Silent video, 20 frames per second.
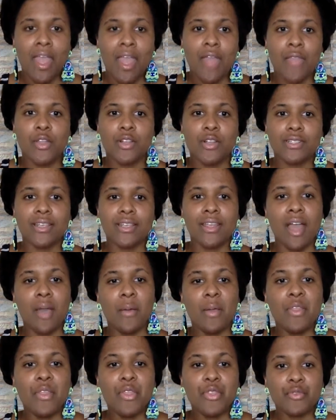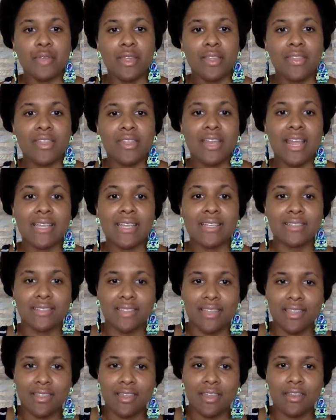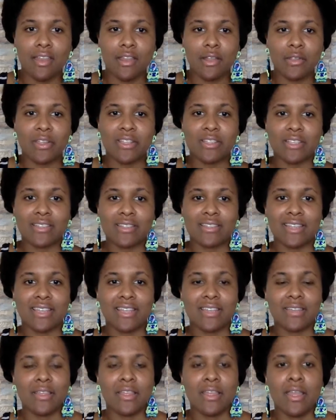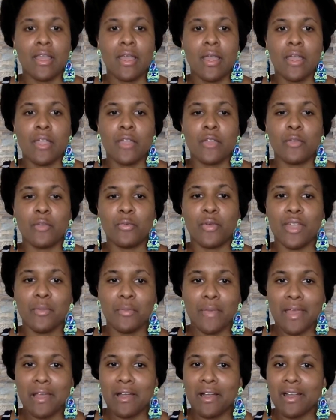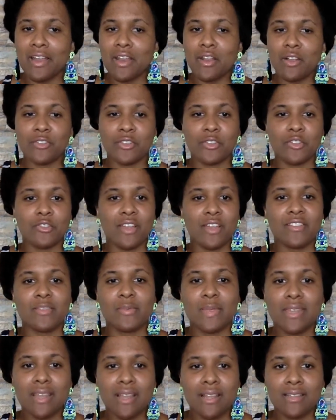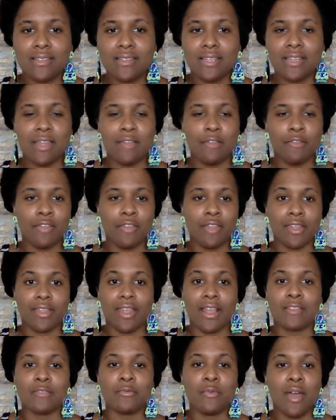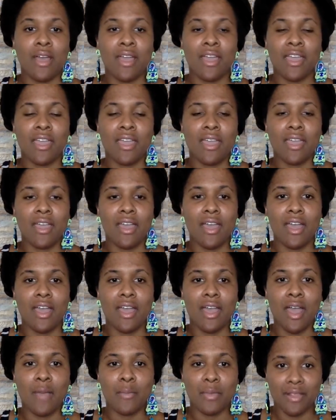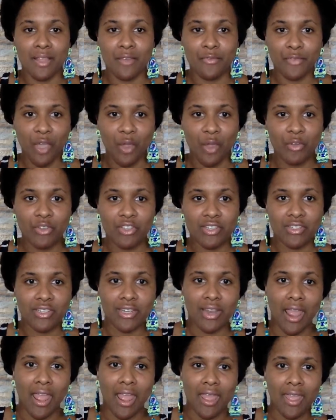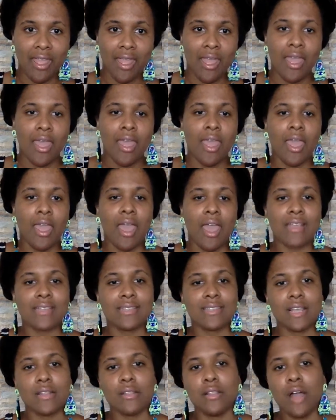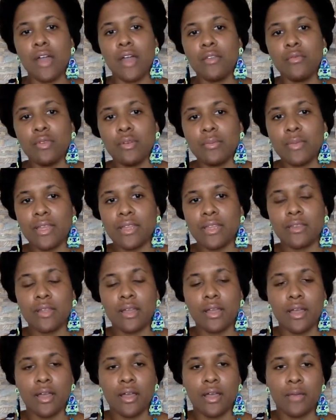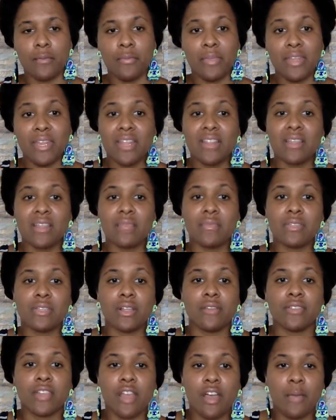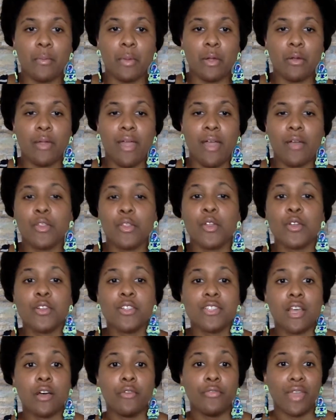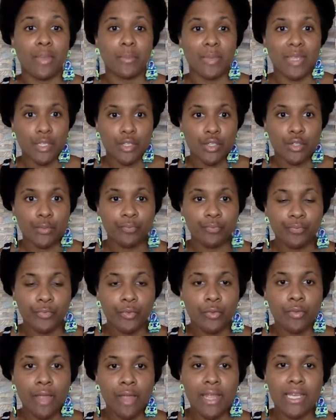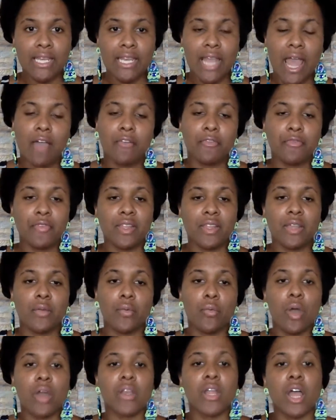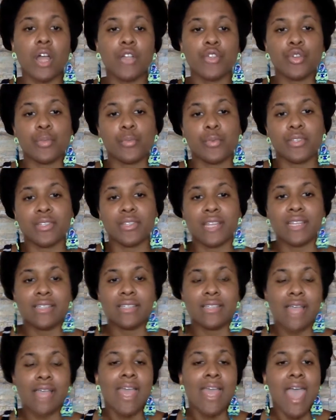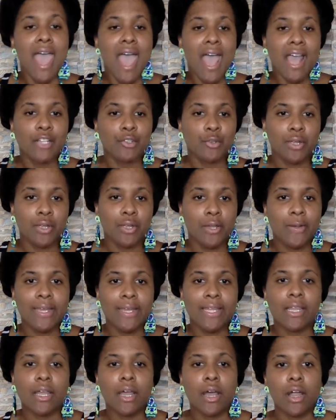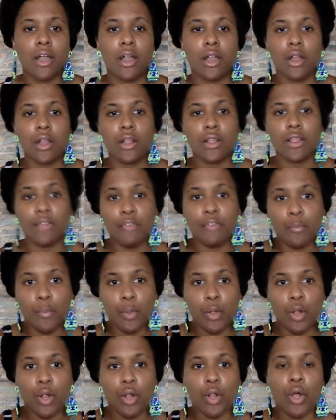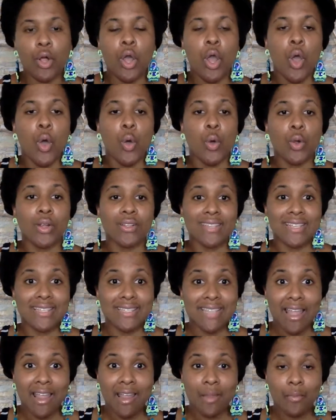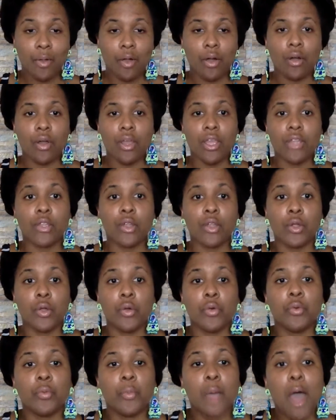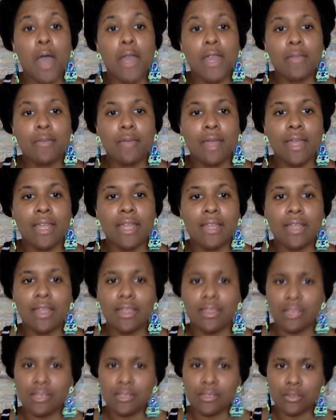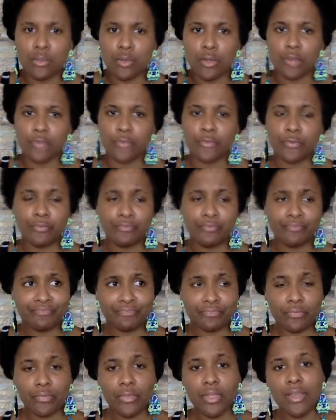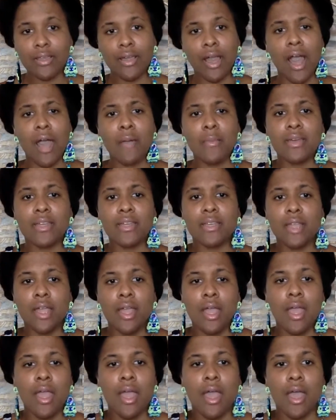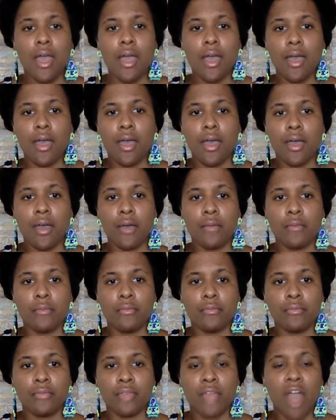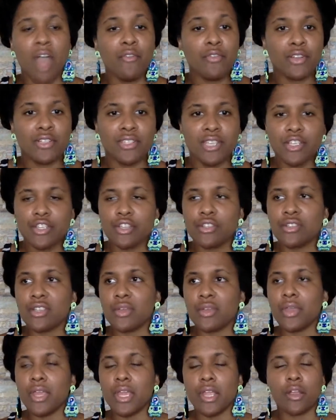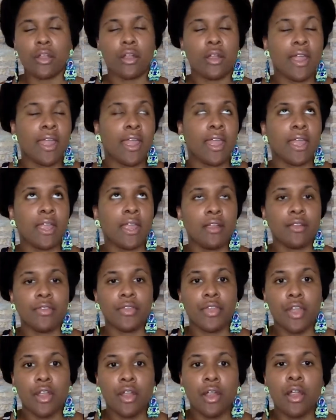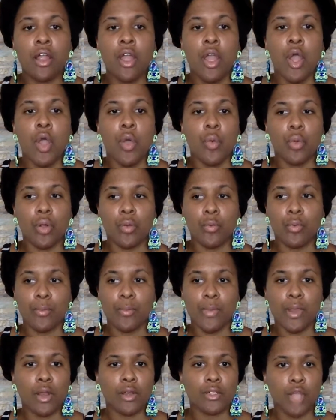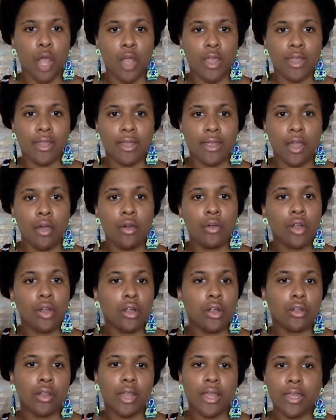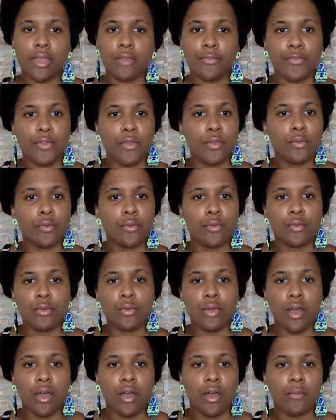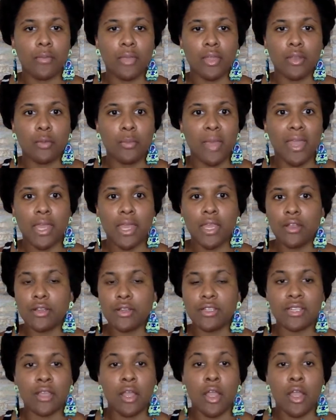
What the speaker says: There's a common trend that I see that not only does it, break my heart, it also drives me nuts. And I feel like that's why I'm a love coach today. I see a lot of women beating themselves up around their self-image, right? Not feeling 100% adequate or lovable or desirable in their own body, right? Like this sort of common conversations that we hear here and there where women are talking like, oh girl, like if you, my hair's